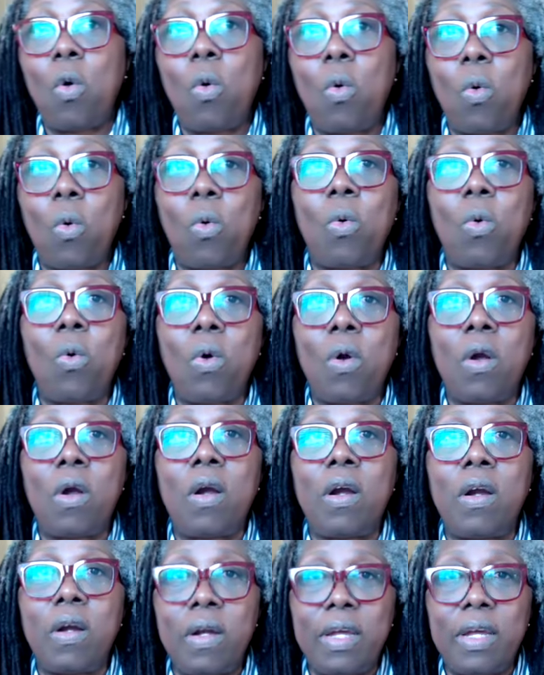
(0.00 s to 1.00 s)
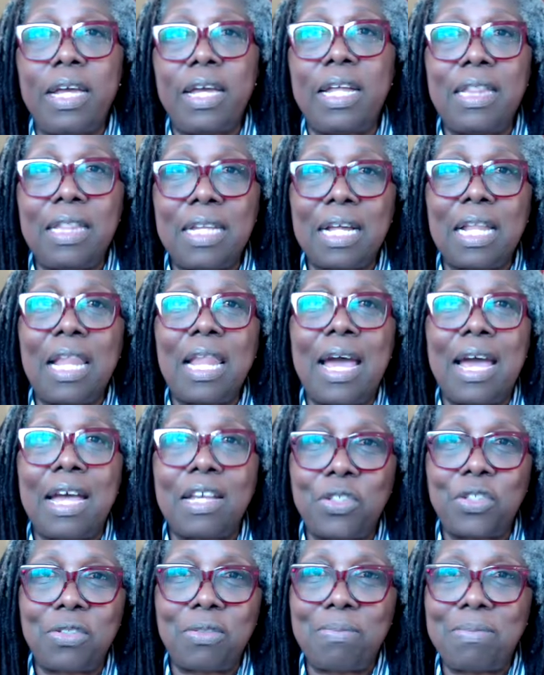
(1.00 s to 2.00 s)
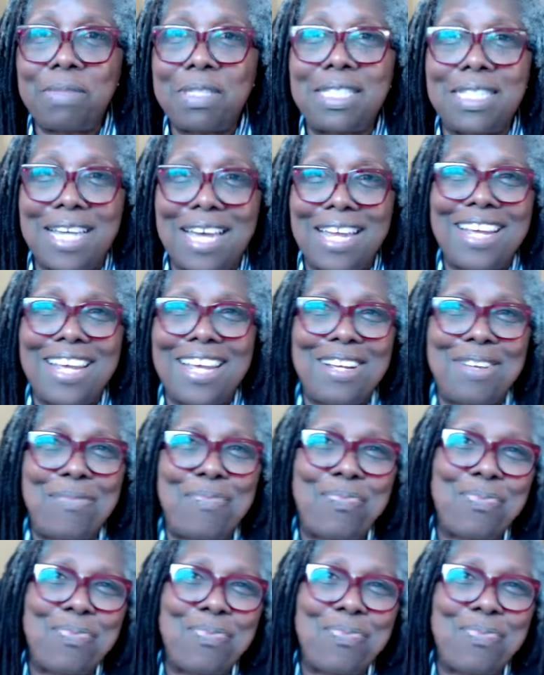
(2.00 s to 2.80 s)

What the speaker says: or in the classroom setting.